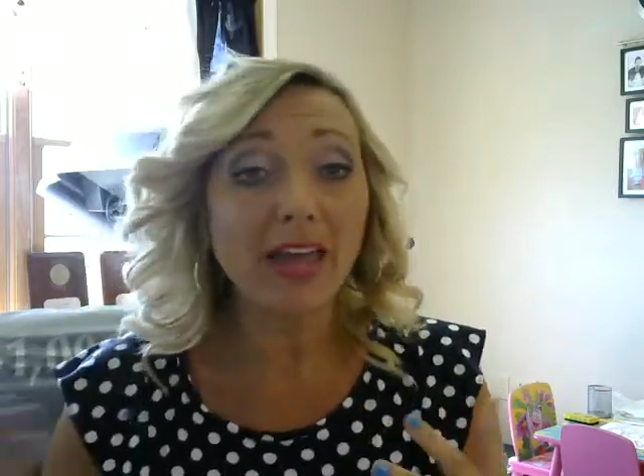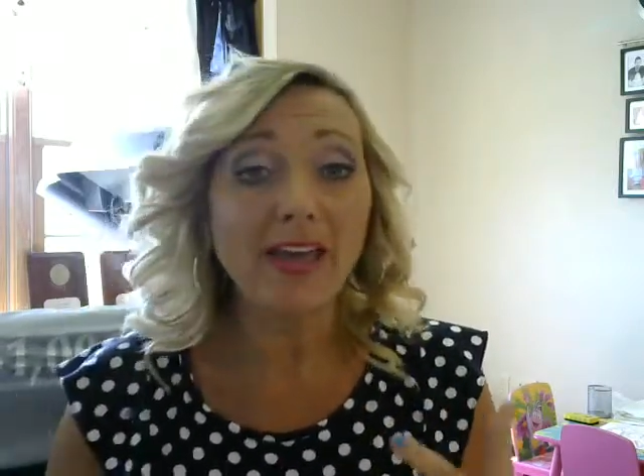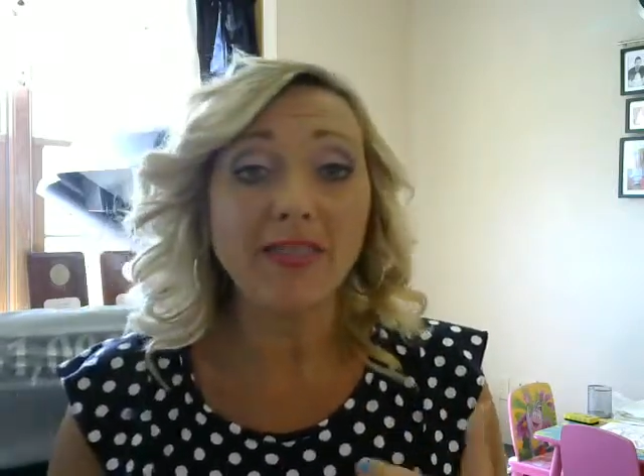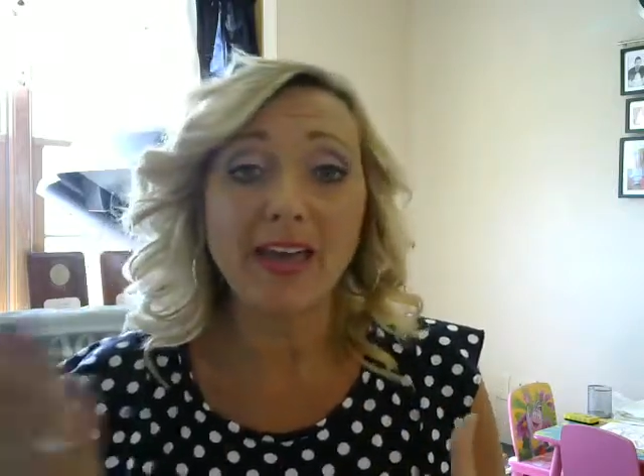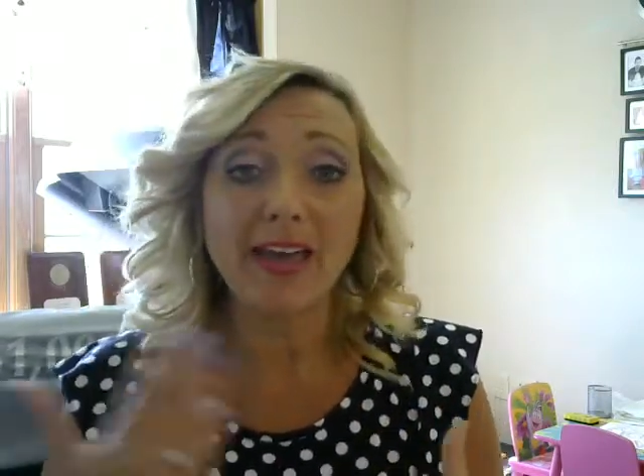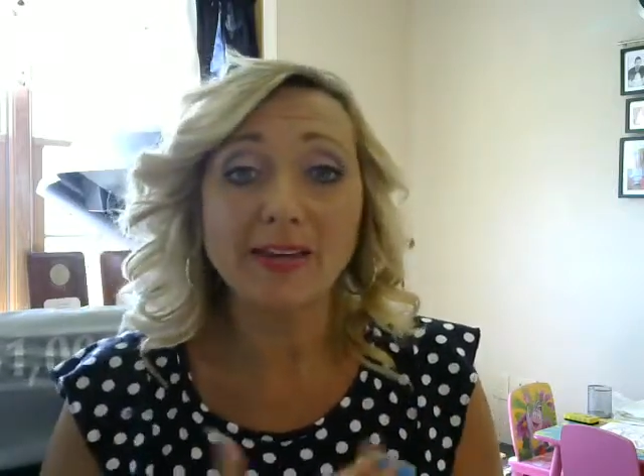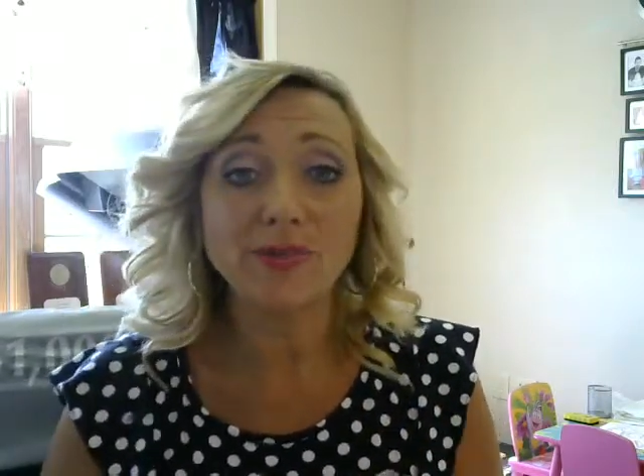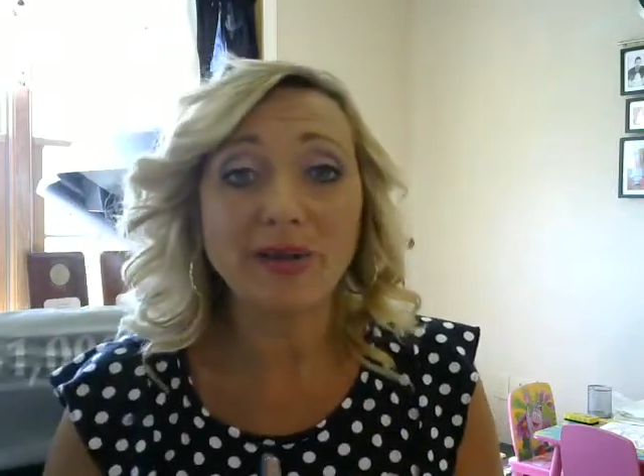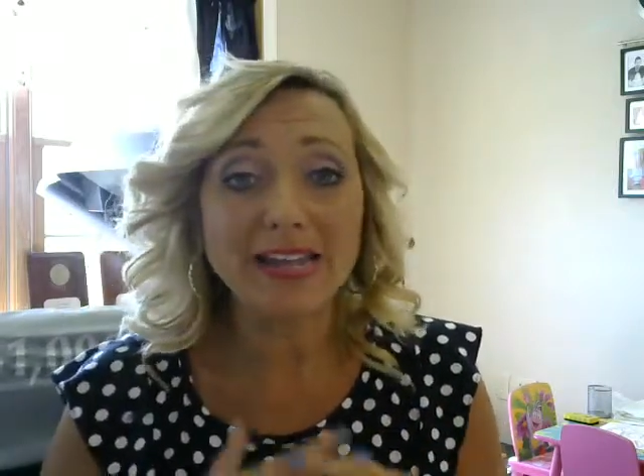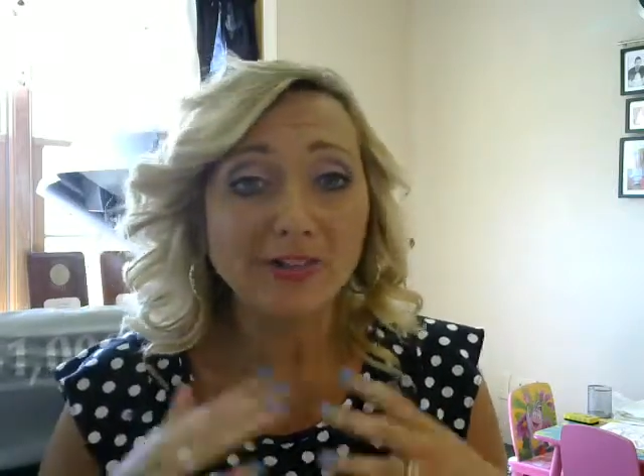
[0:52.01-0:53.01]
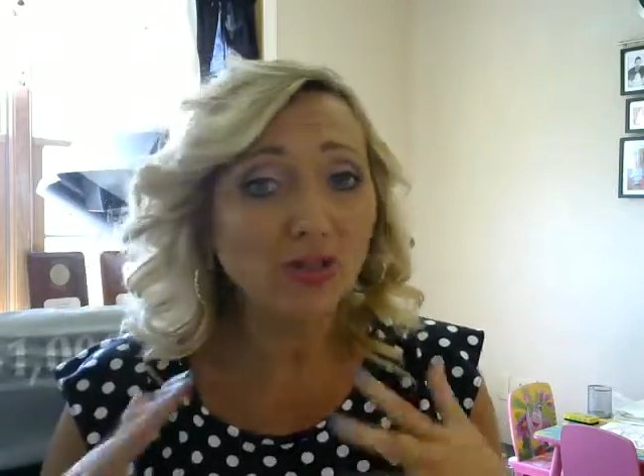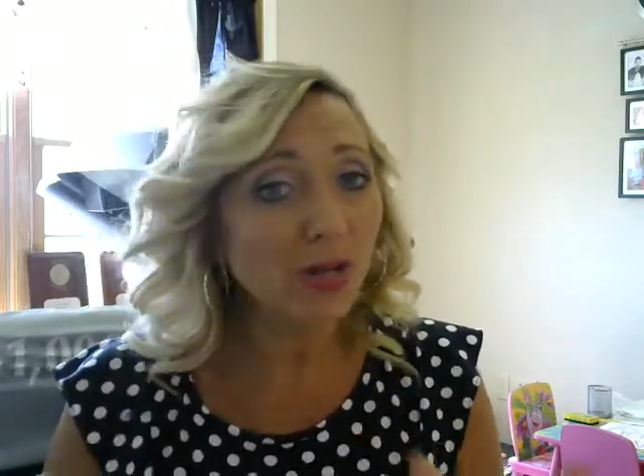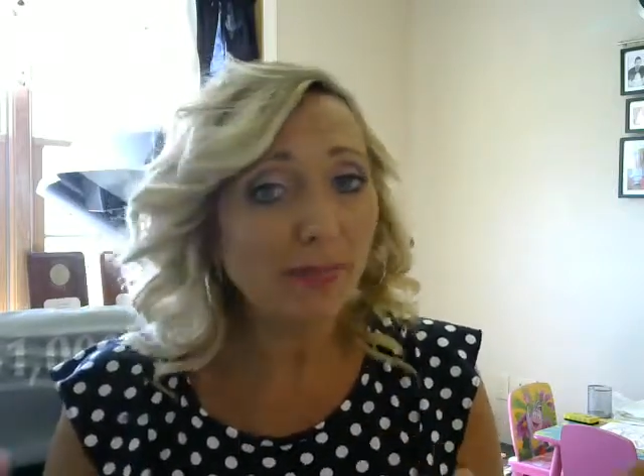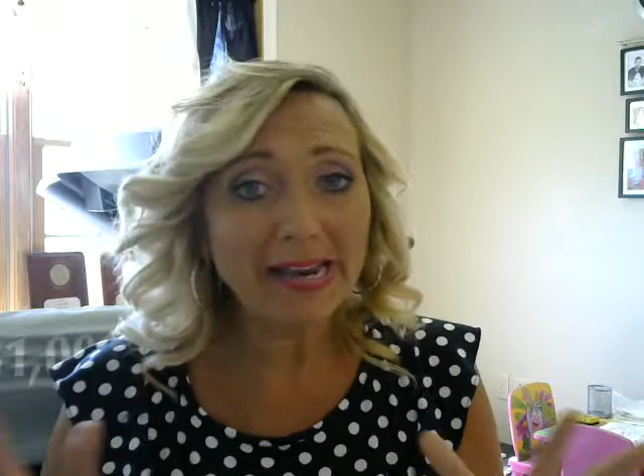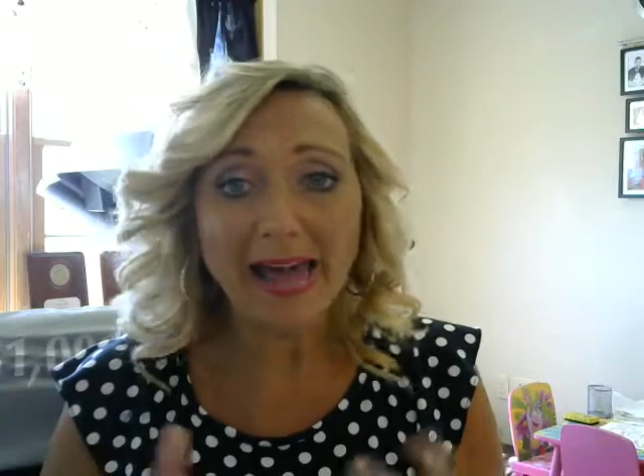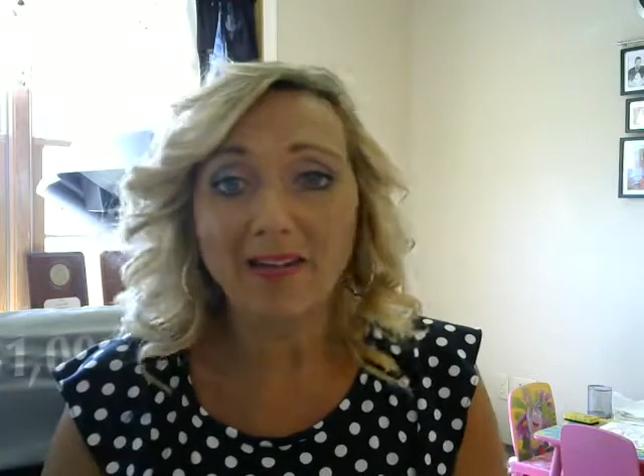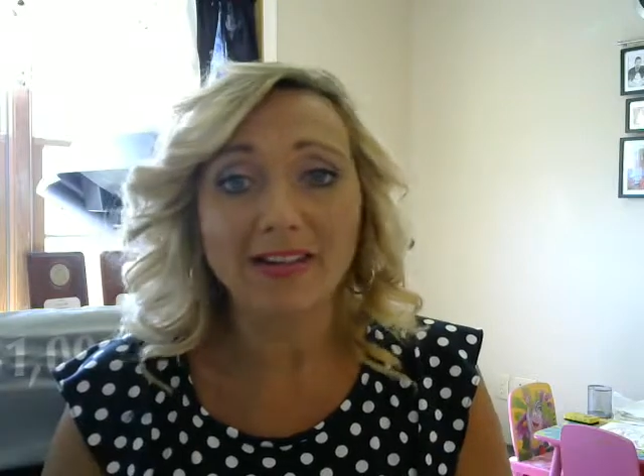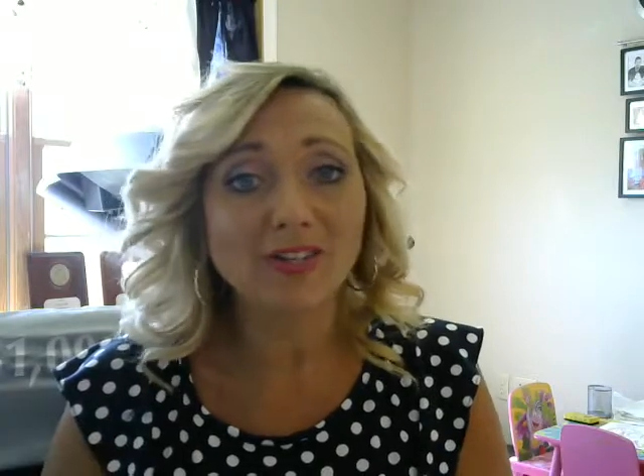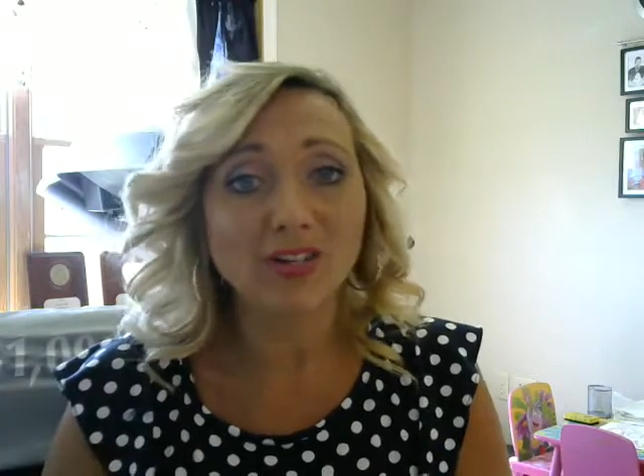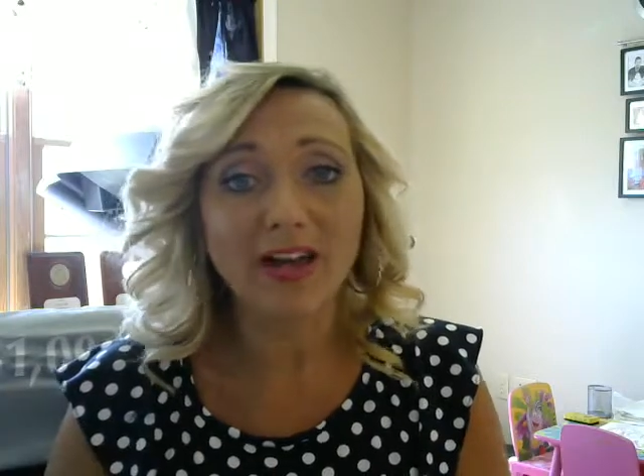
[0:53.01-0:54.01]
and then we ship it out
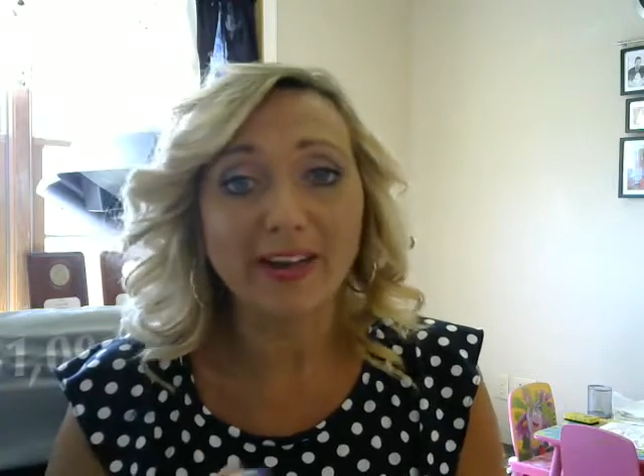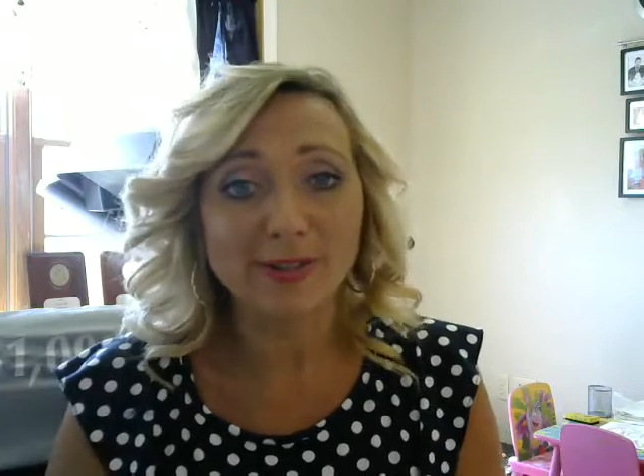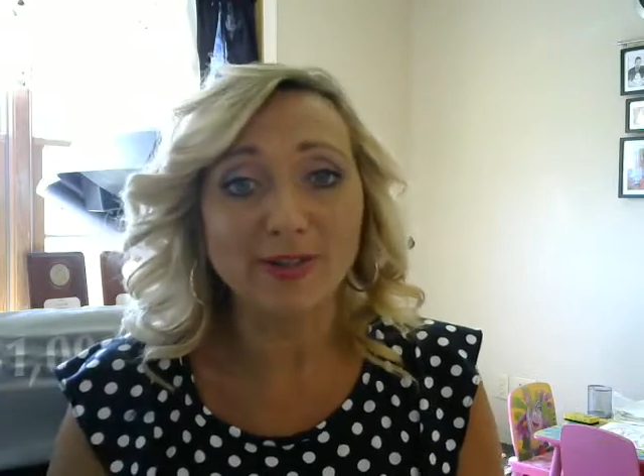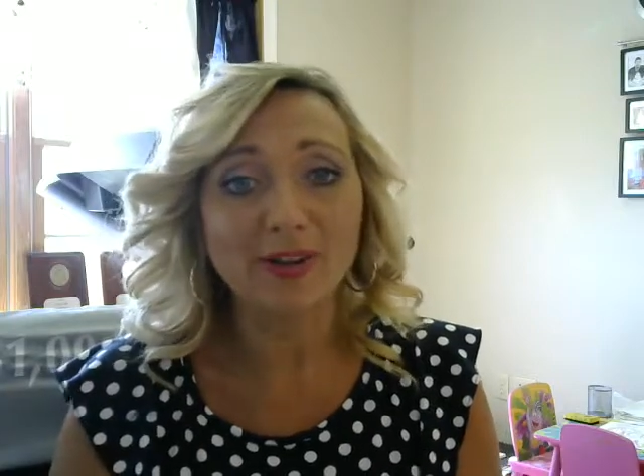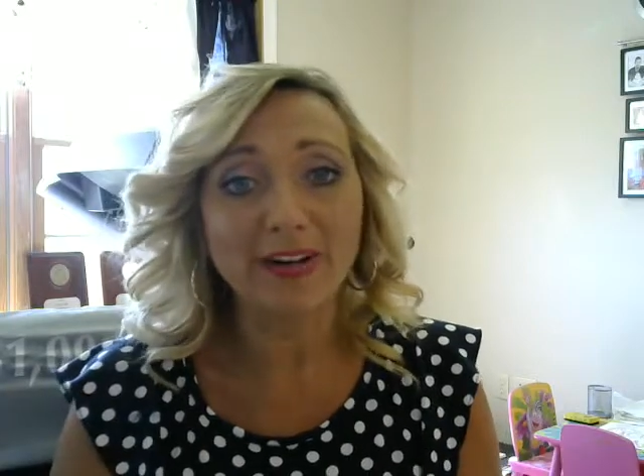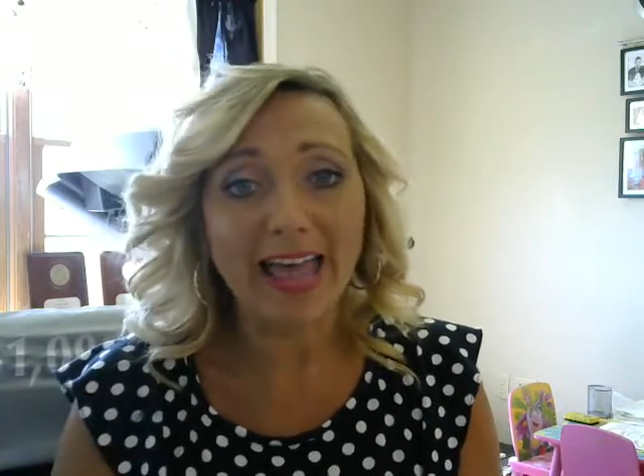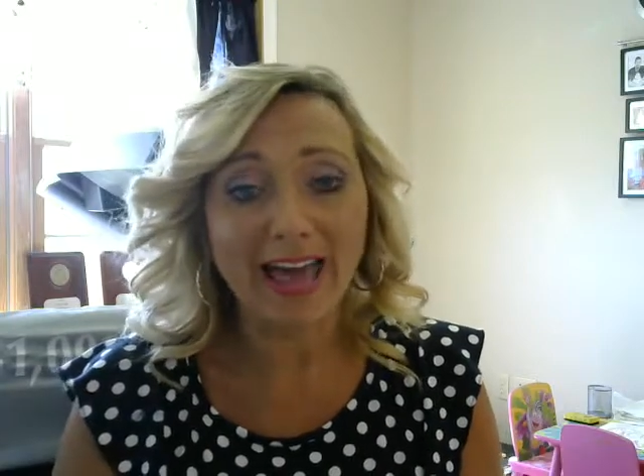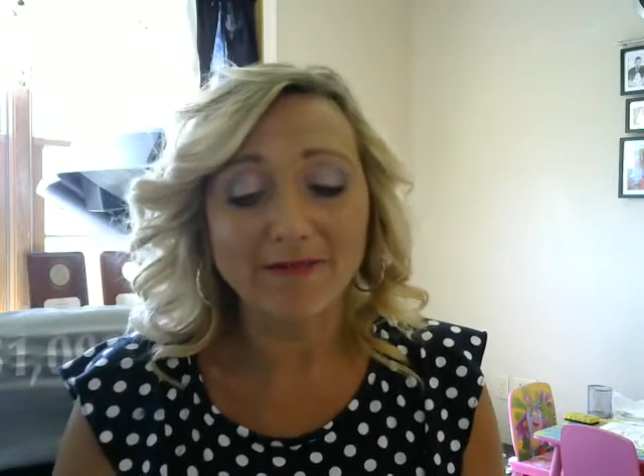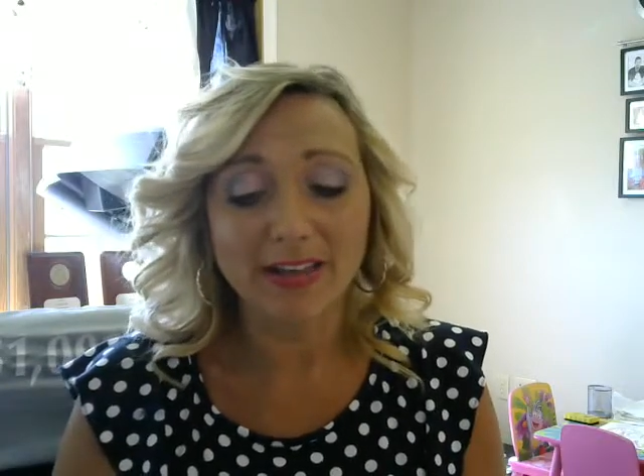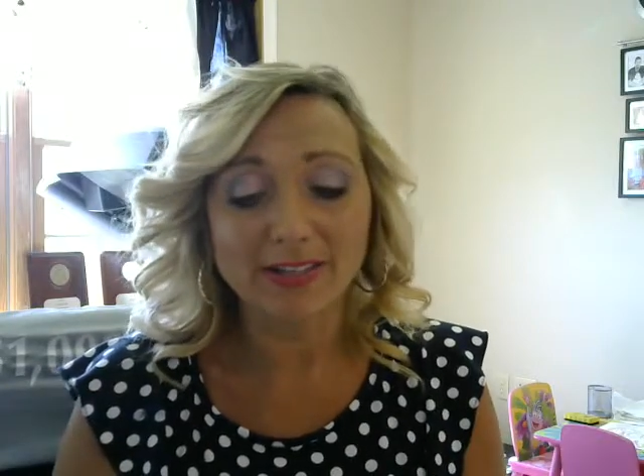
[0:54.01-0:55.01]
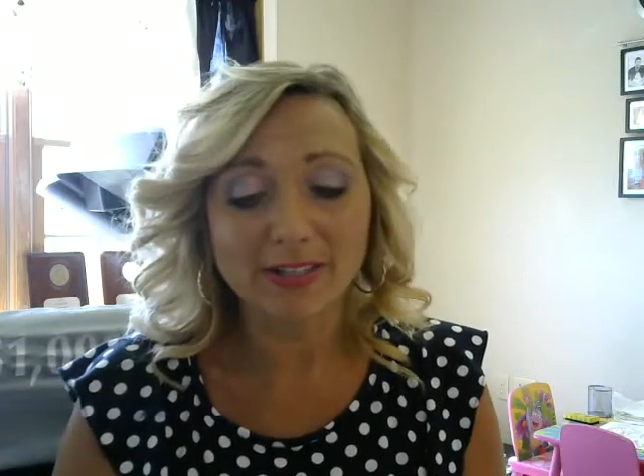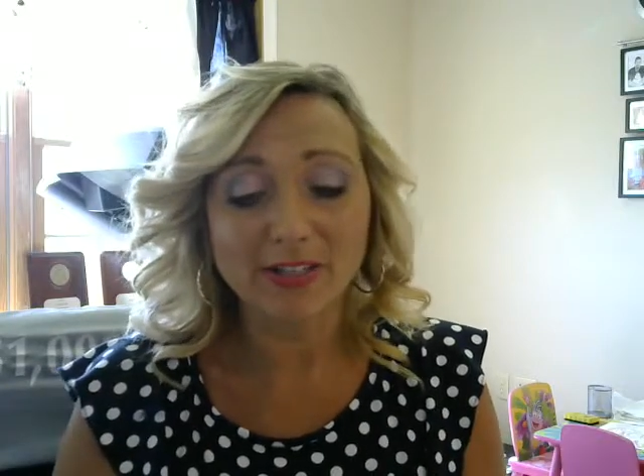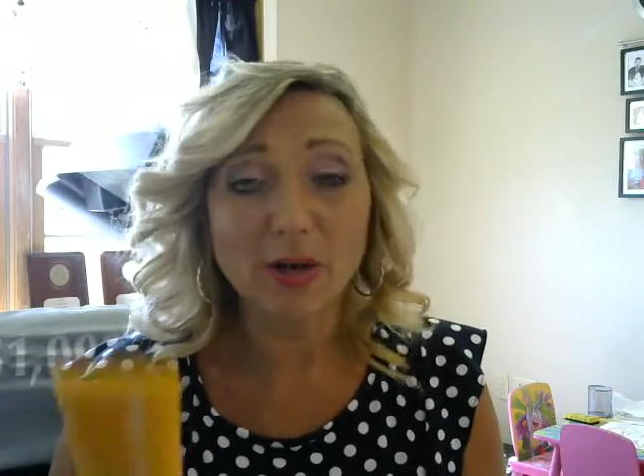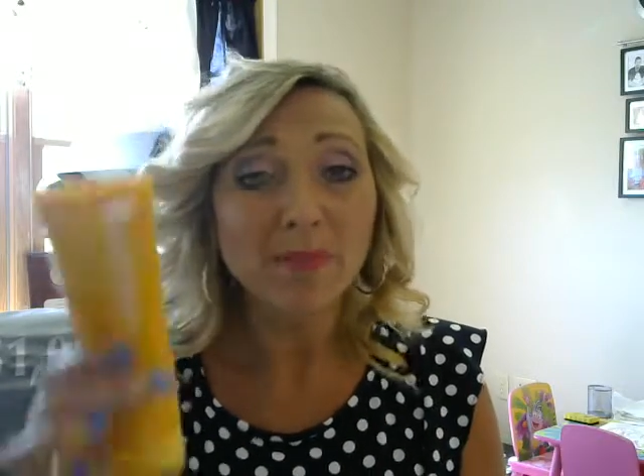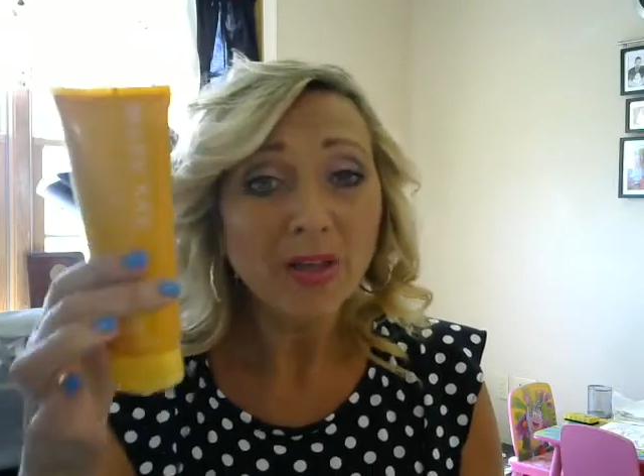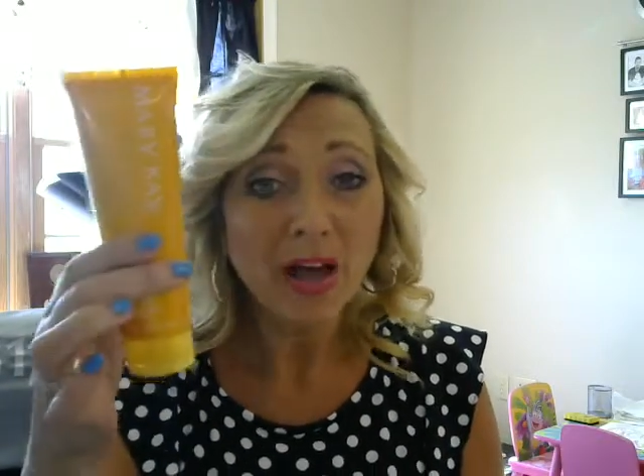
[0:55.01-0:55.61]
in July. So they're going to have this. And so